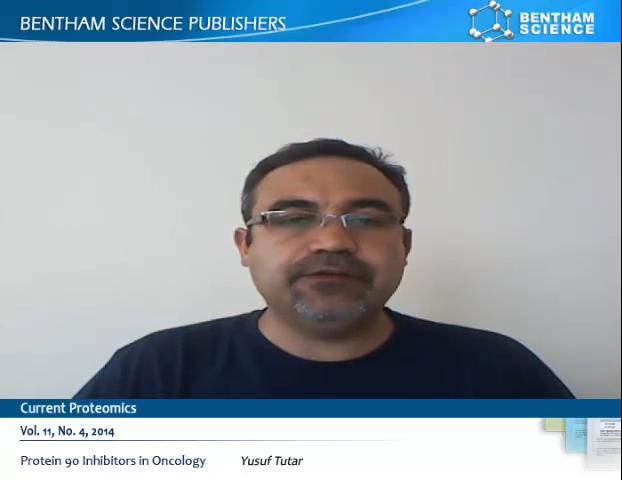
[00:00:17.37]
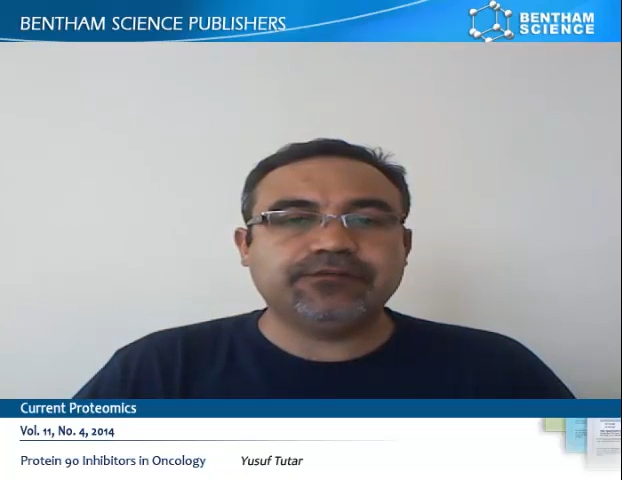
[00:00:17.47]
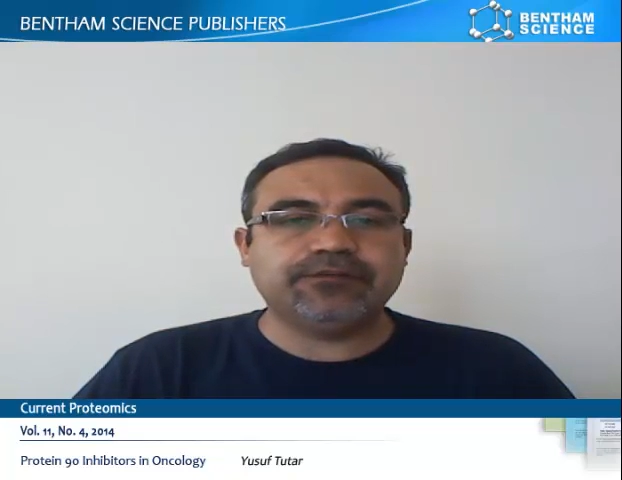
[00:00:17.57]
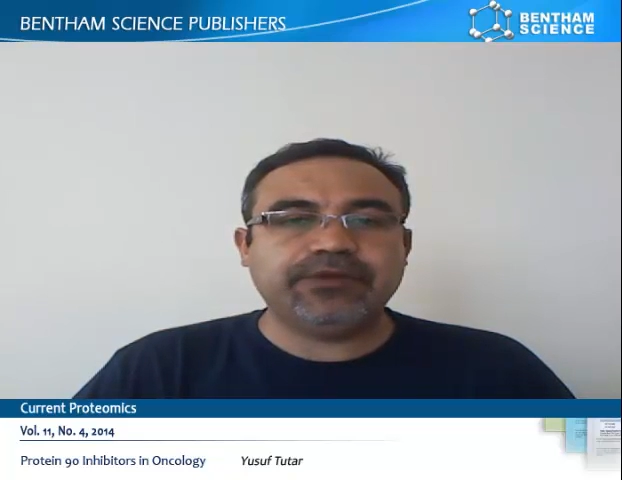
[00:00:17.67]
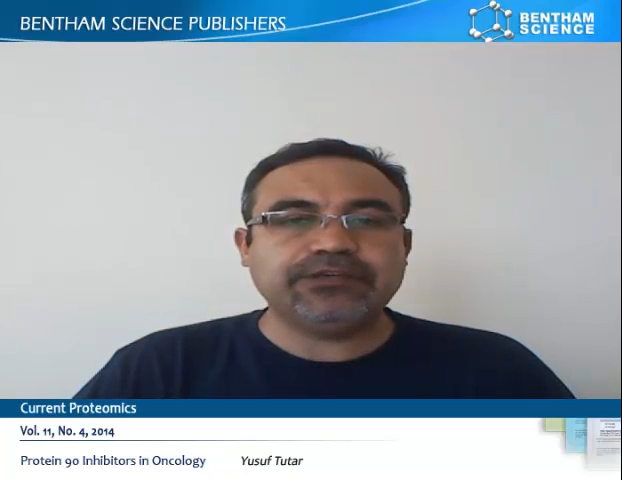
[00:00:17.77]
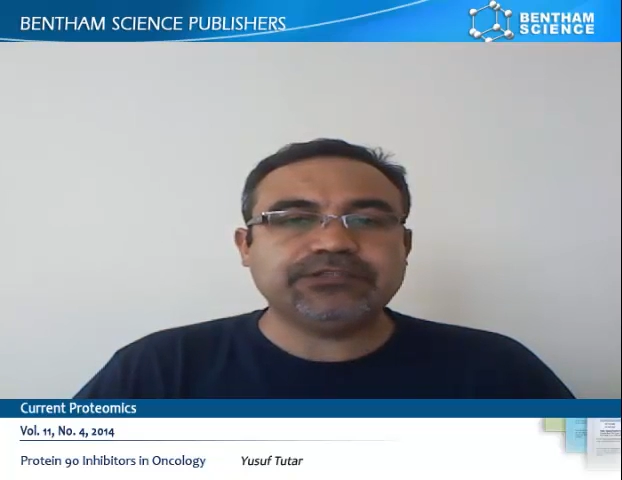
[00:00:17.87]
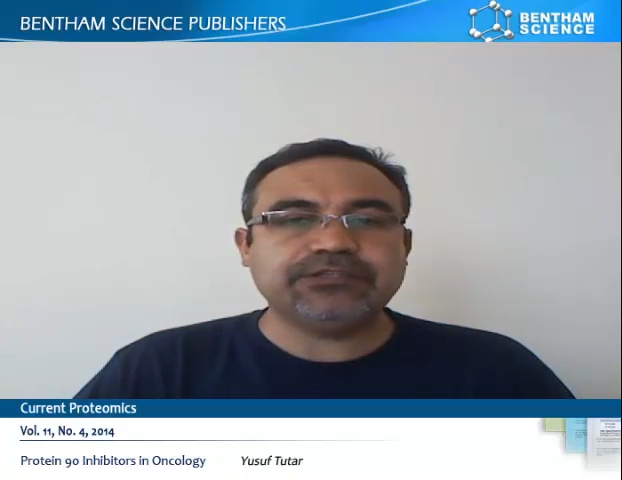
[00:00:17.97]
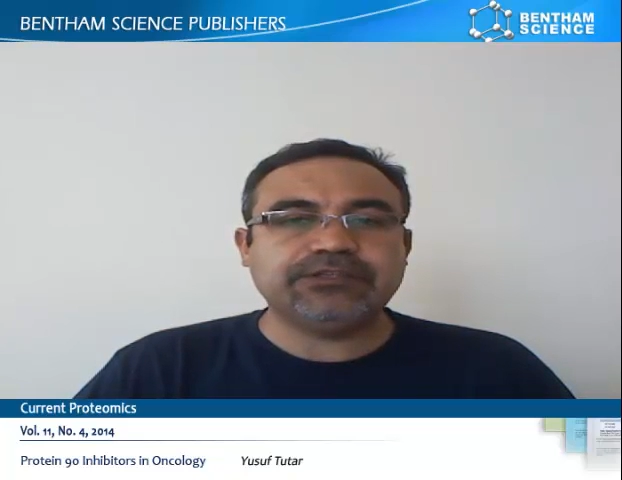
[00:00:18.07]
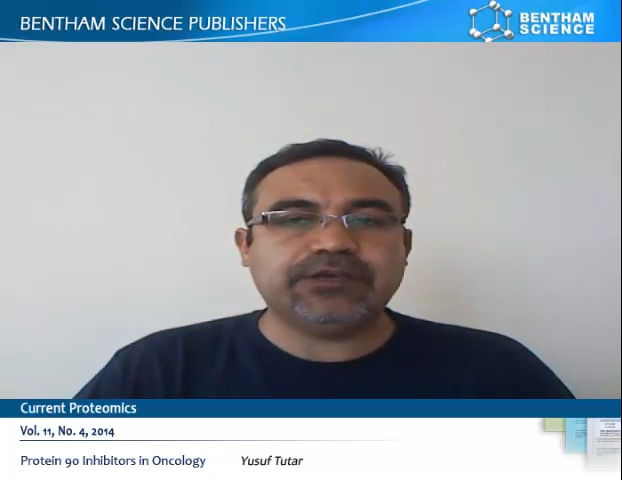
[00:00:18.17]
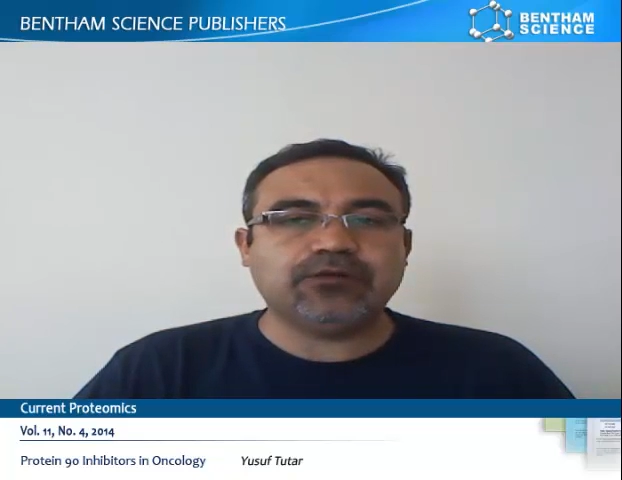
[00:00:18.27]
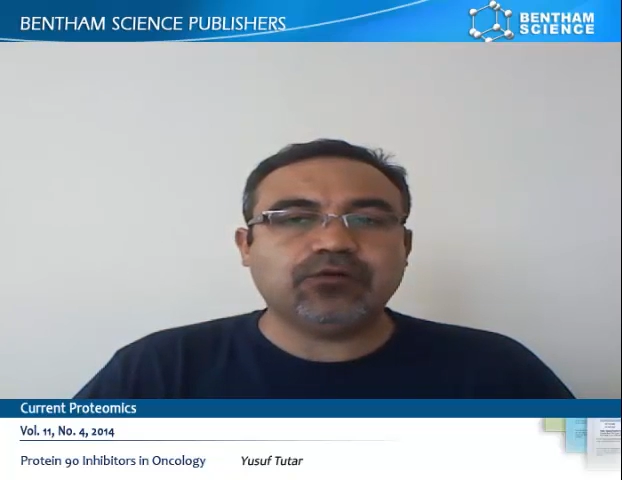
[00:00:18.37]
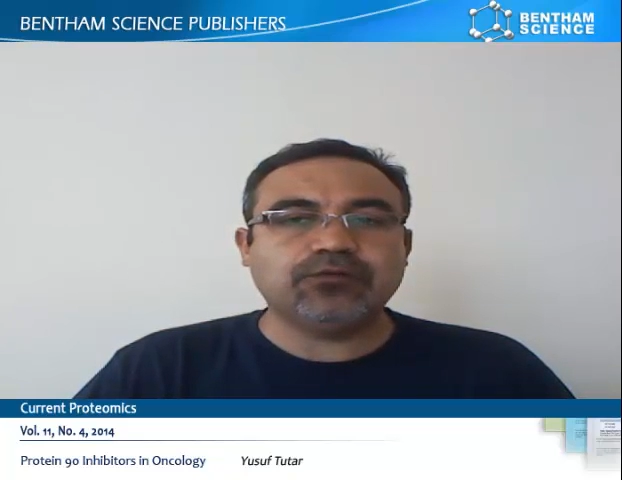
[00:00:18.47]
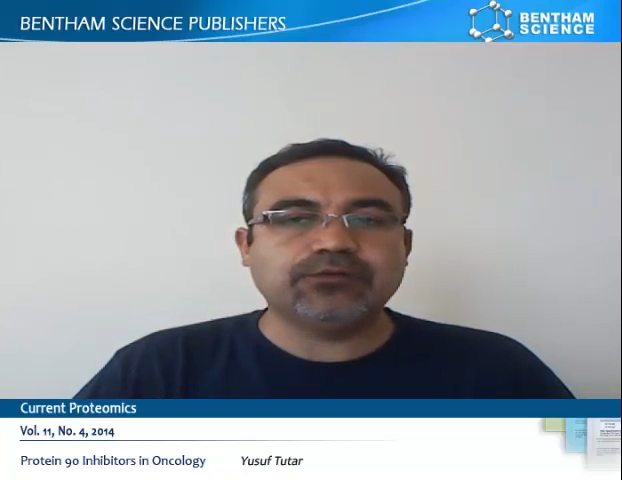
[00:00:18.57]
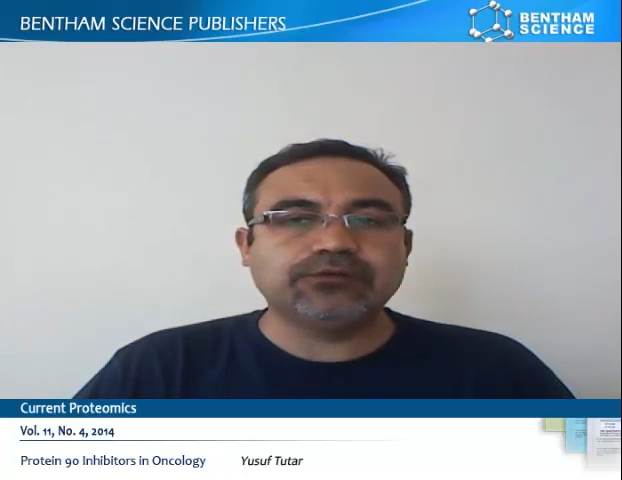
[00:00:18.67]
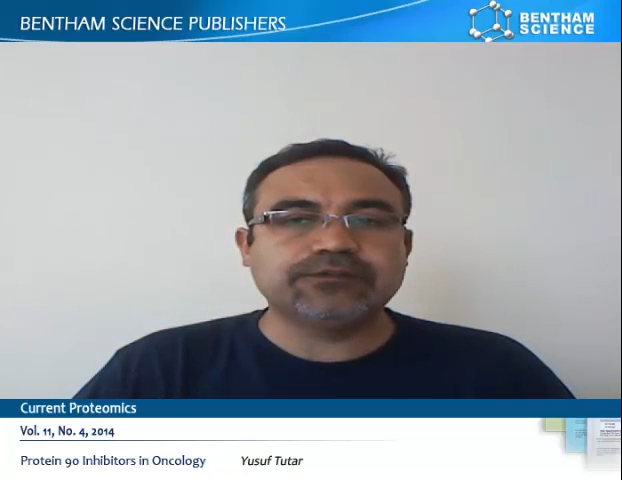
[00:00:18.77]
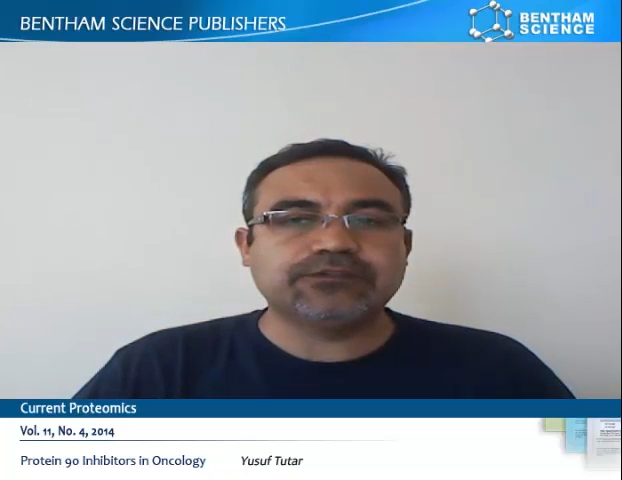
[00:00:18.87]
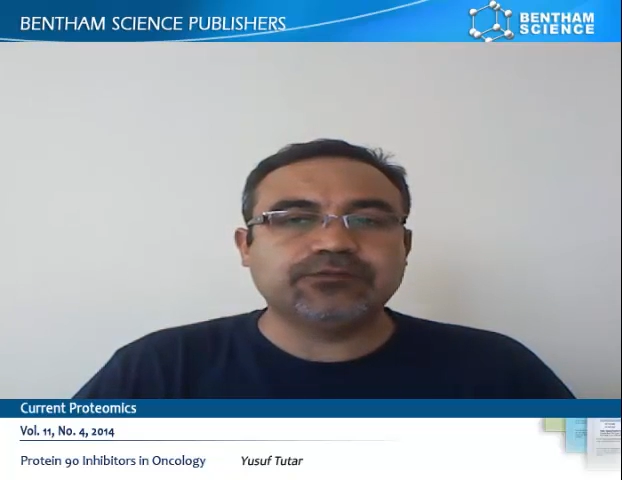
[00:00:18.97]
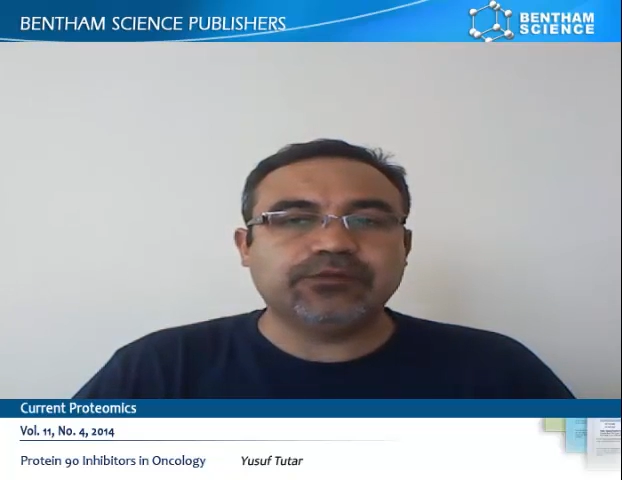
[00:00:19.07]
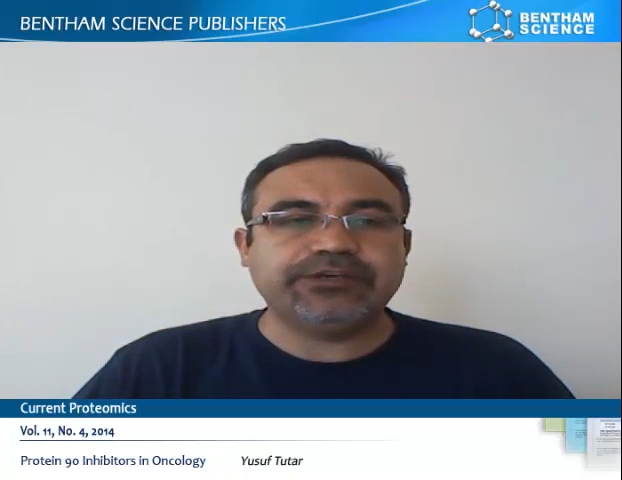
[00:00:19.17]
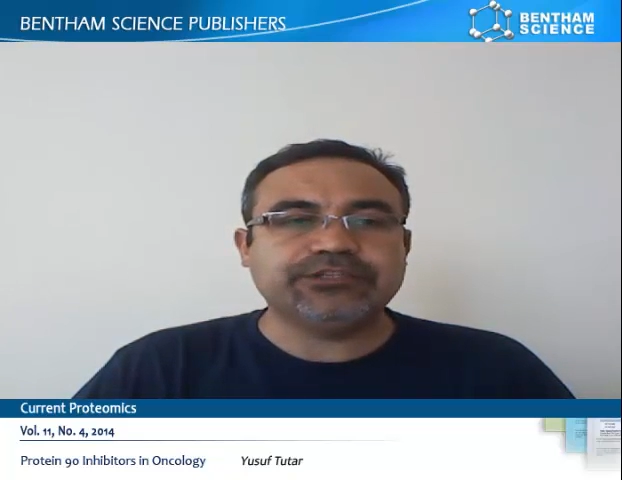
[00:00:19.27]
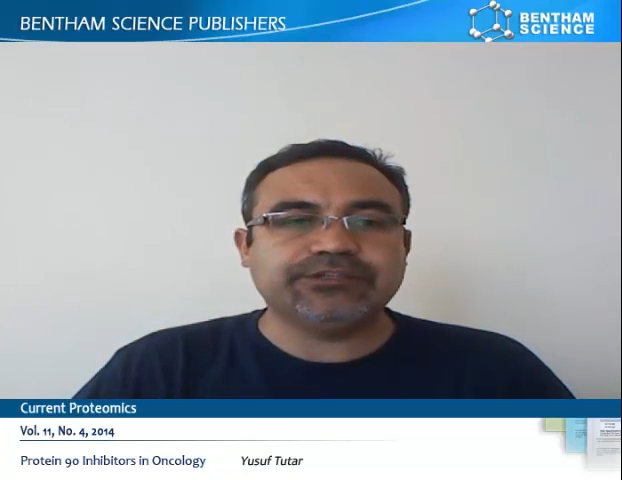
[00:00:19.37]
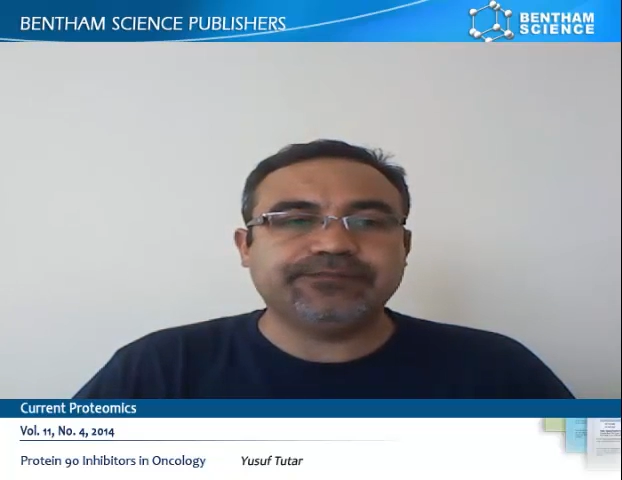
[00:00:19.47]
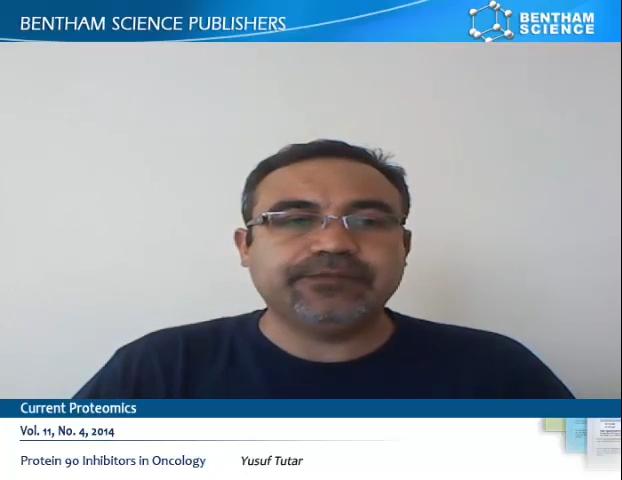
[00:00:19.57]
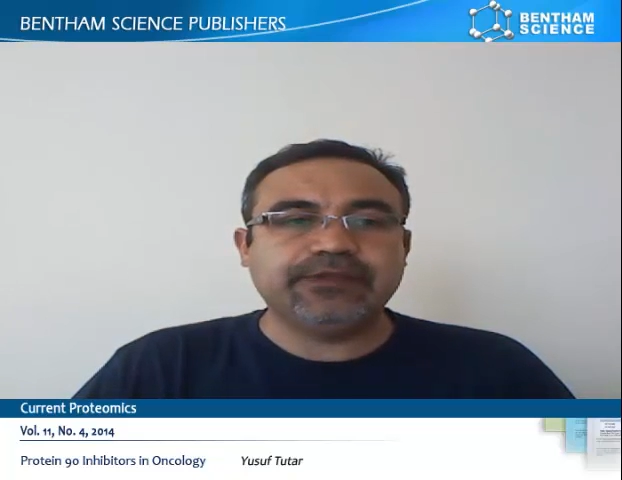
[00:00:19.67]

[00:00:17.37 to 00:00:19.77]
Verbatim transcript: inflammation and hormonal stimulation.